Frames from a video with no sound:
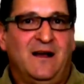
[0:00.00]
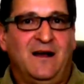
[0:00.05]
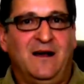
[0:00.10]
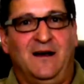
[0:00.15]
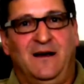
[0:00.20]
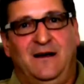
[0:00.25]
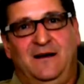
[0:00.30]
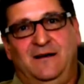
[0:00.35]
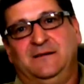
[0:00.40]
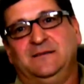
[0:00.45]

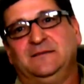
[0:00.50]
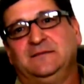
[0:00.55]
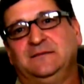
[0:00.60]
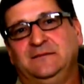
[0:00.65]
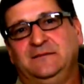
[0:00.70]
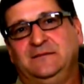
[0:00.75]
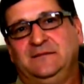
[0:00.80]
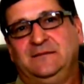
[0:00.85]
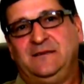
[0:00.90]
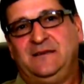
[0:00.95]

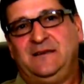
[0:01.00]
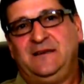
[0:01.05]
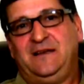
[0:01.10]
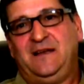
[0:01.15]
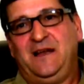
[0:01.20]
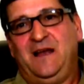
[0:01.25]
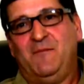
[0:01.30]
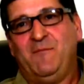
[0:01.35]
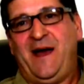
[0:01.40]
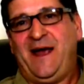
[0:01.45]

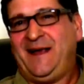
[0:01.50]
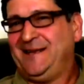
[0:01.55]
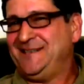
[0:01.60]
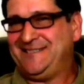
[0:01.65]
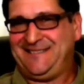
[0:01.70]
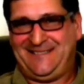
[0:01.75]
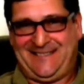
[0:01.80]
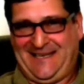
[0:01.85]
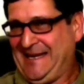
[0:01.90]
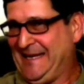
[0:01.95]
Am I
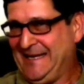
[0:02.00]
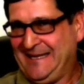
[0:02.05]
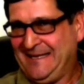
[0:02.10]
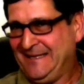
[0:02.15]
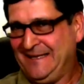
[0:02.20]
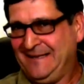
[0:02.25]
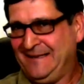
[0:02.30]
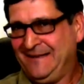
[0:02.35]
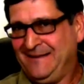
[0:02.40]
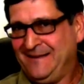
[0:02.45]

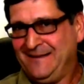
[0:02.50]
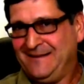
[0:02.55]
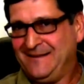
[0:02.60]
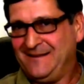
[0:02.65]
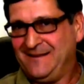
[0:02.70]
seeing